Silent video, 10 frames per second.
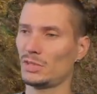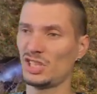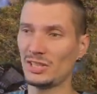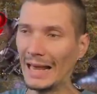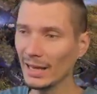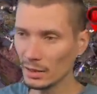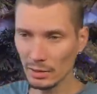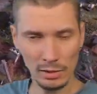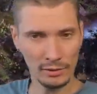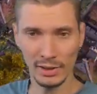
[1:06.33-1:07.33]

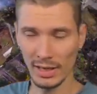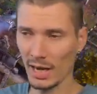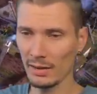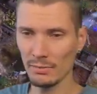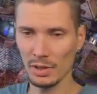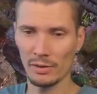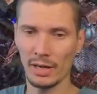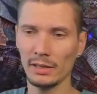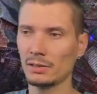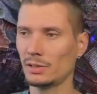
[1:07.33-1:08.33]
state of the game. All
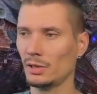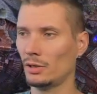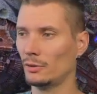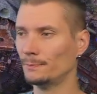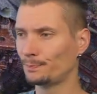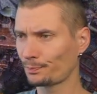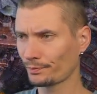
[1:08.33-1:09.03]
right, so